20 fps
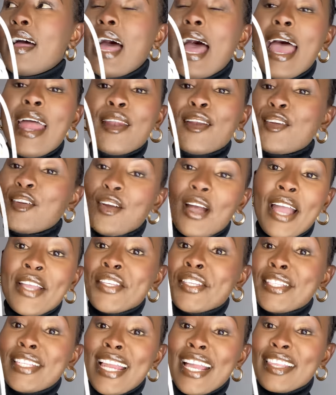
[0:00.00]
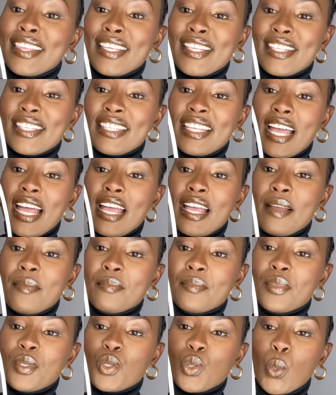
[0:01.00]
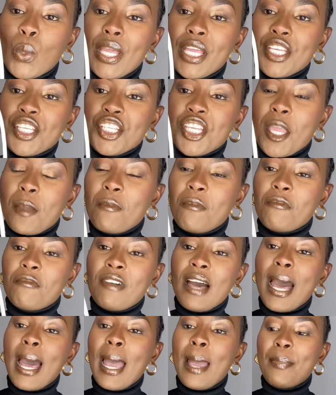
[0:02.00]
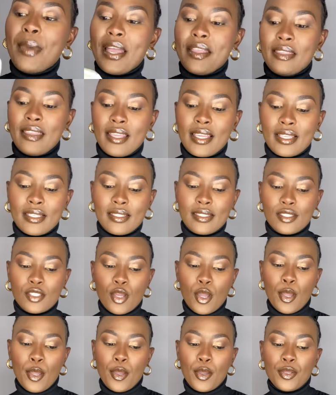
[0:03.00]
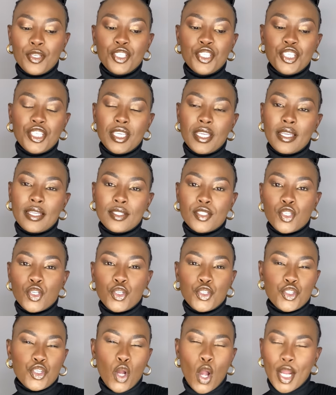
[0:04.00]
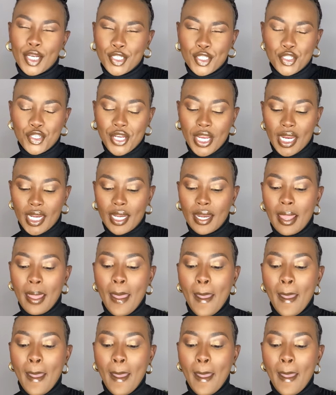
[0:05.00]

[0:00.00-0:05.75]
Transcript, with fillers: I don't know. I just like this um, square shape vibe. I think it's so chic. It's so on trend.